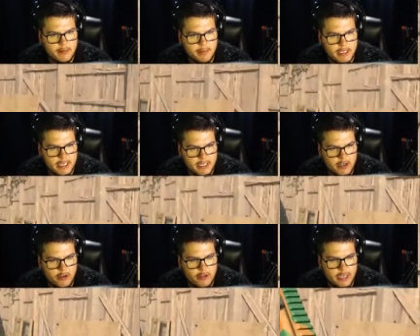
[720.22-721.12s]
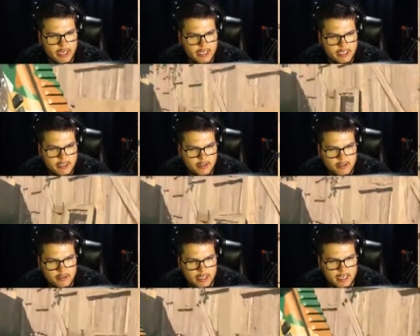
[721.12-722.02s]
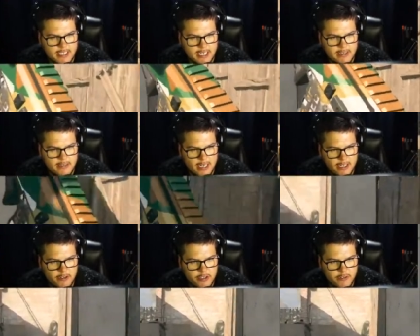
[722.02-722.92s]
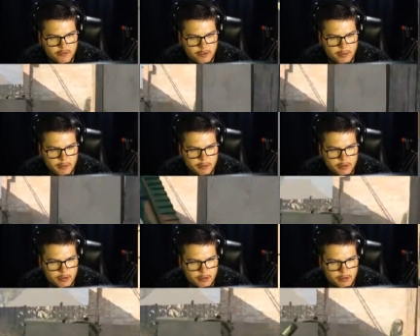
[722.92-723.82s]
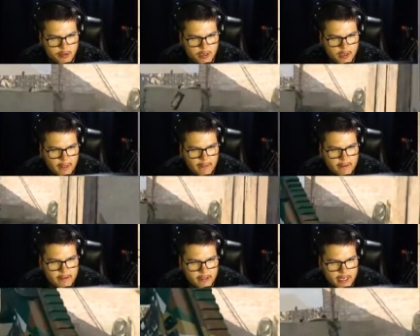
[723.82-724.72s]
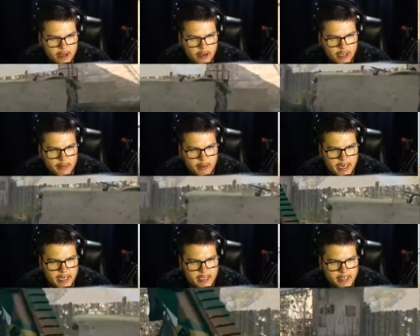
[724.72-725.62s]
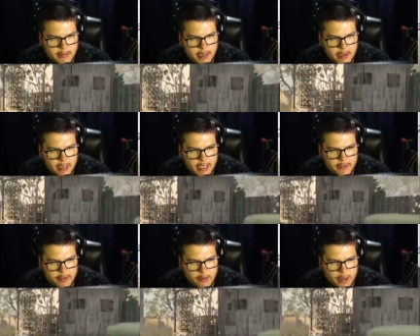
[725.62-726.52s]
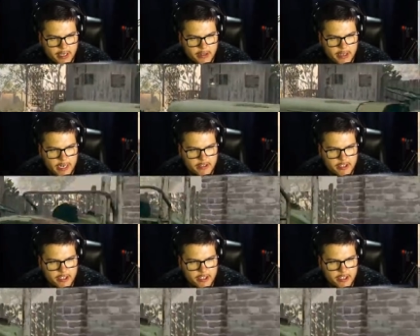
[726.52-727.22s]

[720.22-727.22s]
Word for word: because I know that, like I said, I know there's a few people who like aren't gonna mind about like giving away their address